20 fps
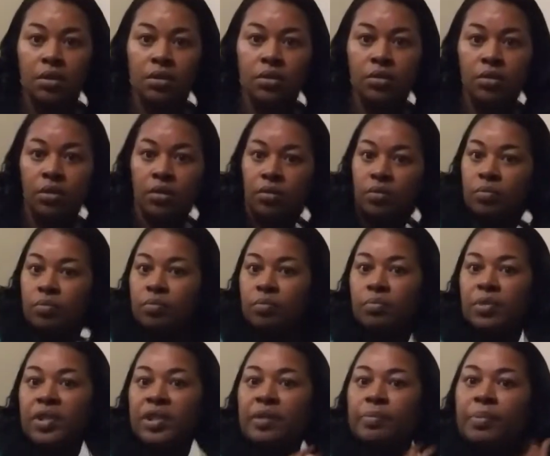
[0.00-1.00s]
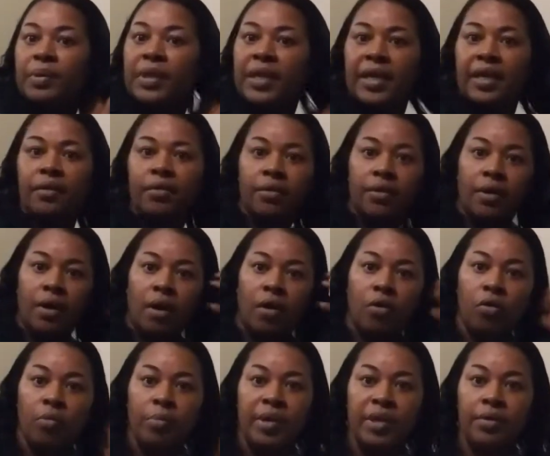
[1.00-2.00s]
you know, manipulate or
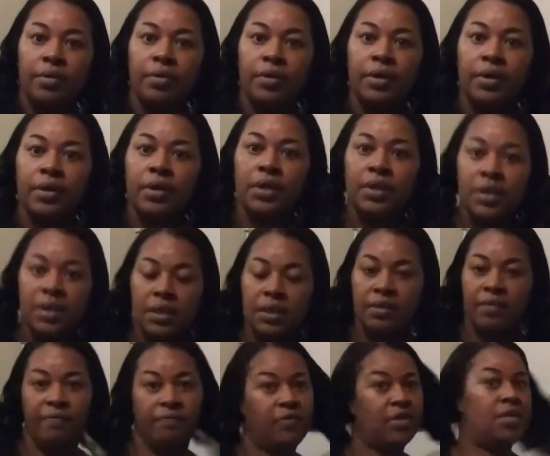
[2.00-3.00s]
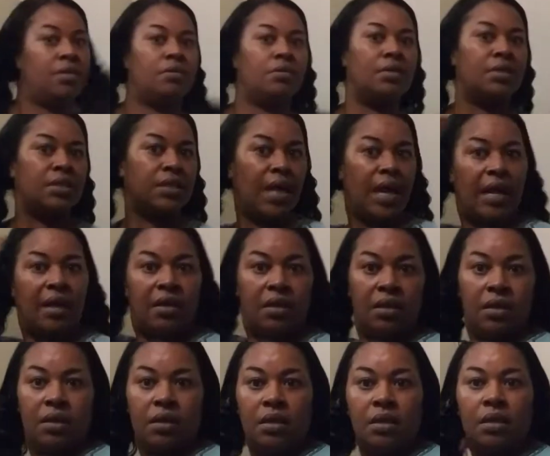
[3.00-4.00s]
comb it or finger style
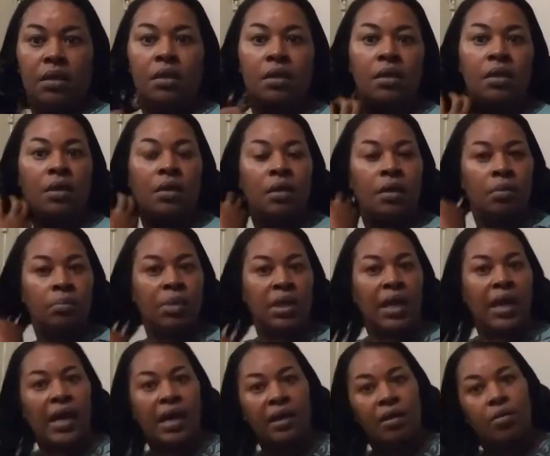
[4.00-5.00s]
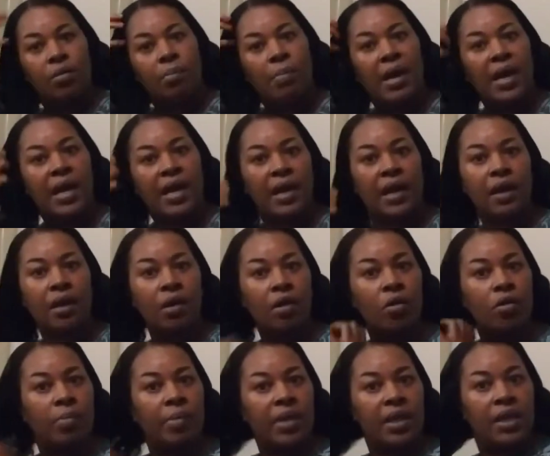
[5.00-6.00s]
it. But I don't mind
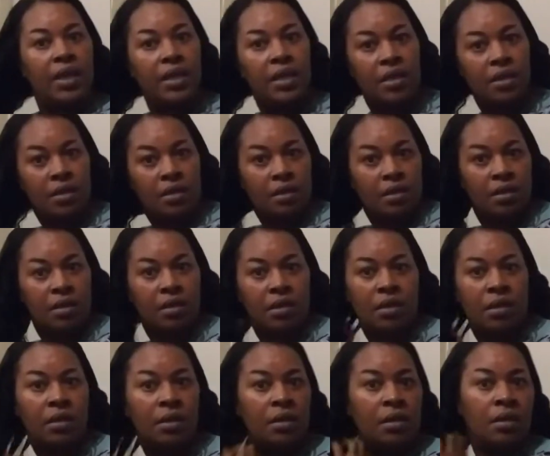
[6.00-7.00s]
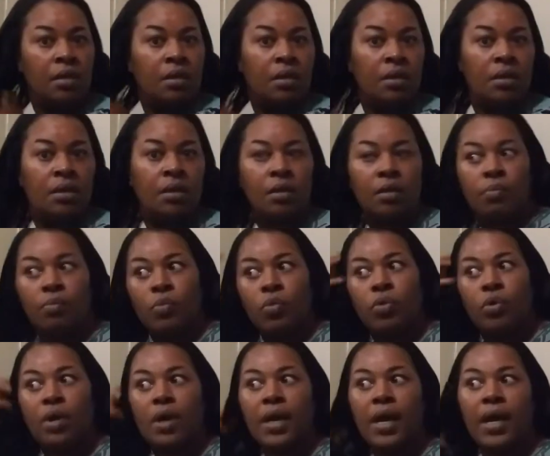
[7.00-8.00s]
combing it either. The
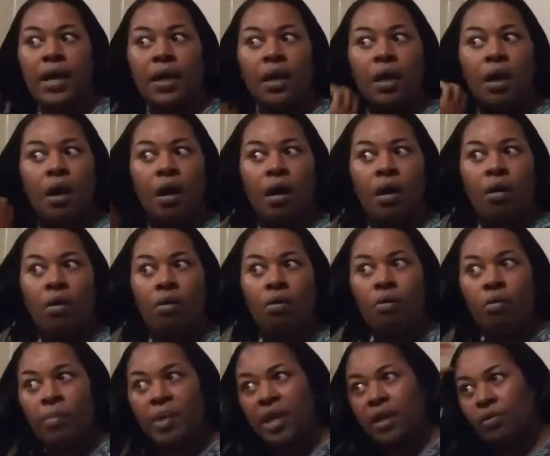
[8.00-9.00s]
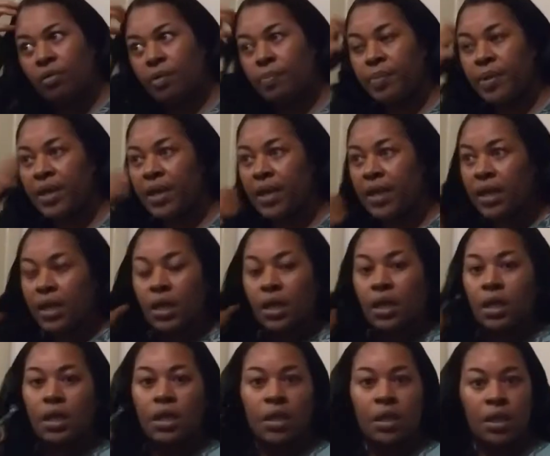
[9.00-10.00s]
more I comb it or pick
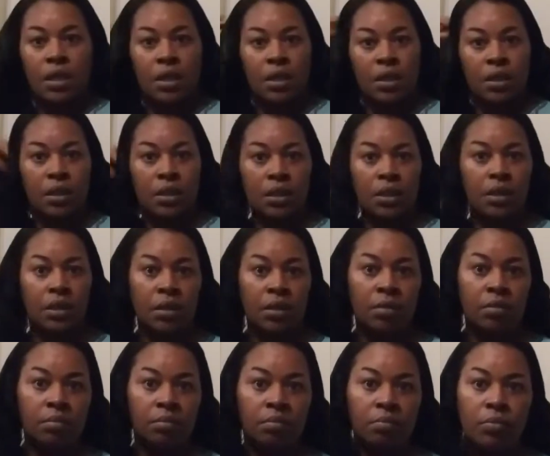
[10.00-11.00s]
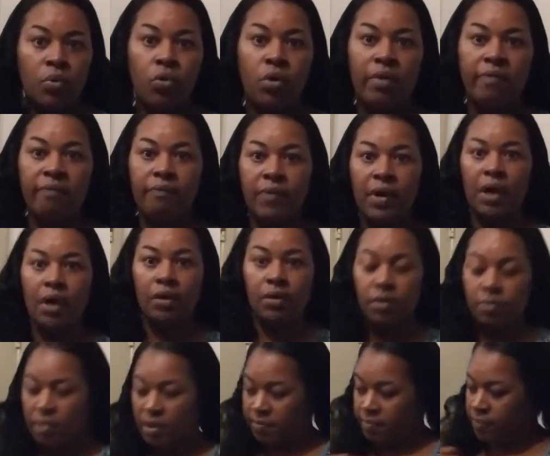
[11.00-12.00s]
it, the more
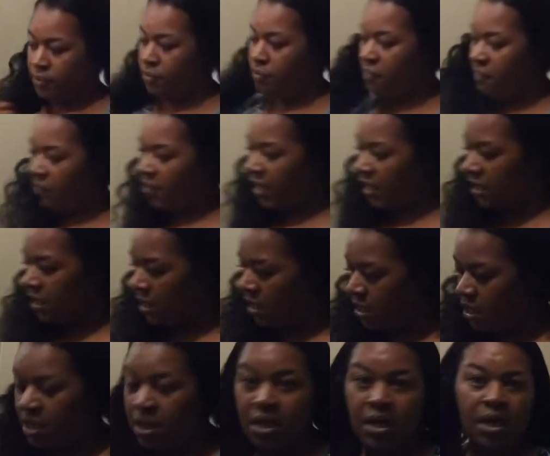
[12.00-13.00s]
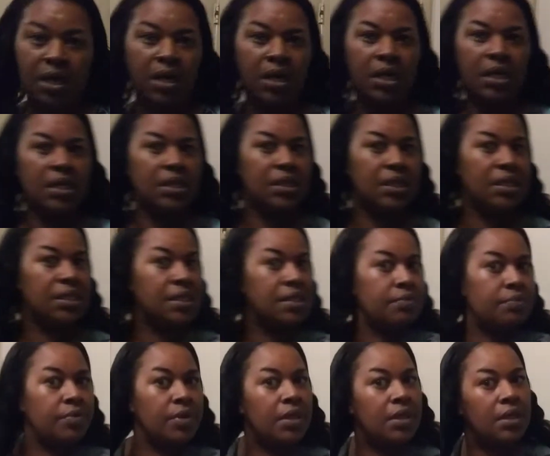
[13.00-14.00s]
volume and poof I get.
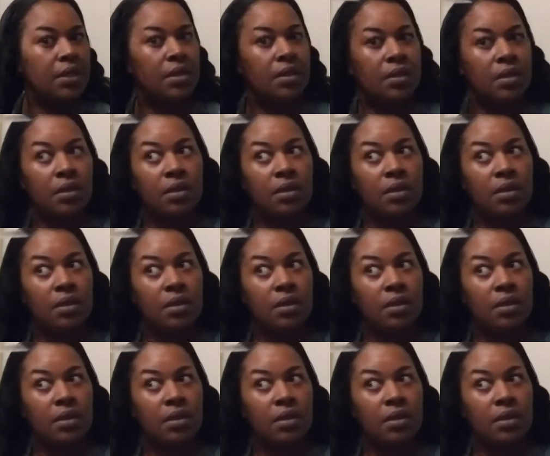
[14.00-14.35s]
It's really,